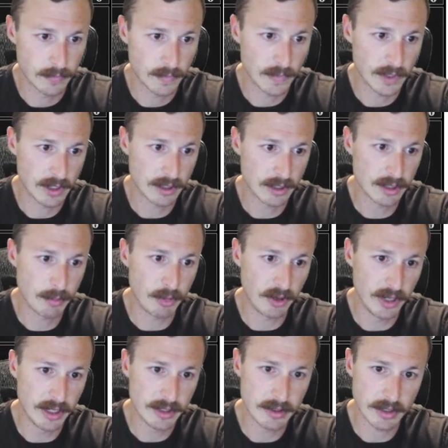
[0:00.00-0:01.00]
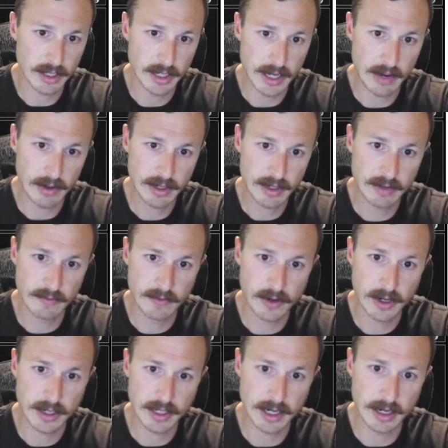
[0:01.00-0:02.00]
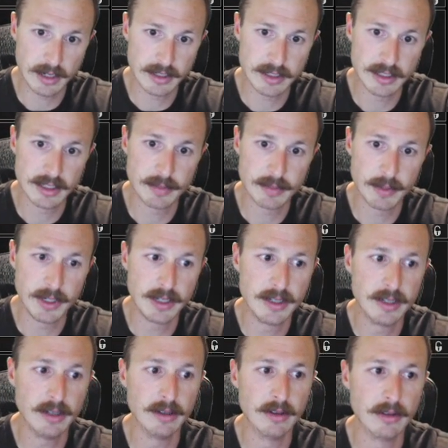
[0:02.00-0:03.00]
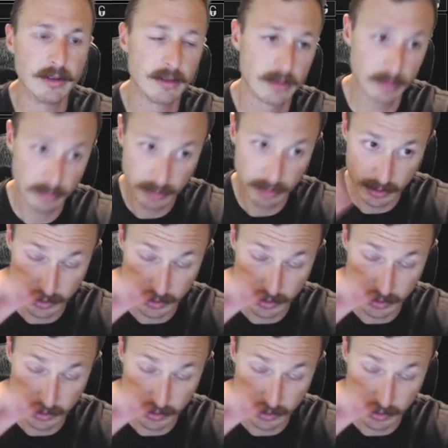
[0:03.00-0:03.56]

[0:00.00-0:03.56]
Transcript: There's a Plains. Okay, now I can Verdict at instant speed too, which is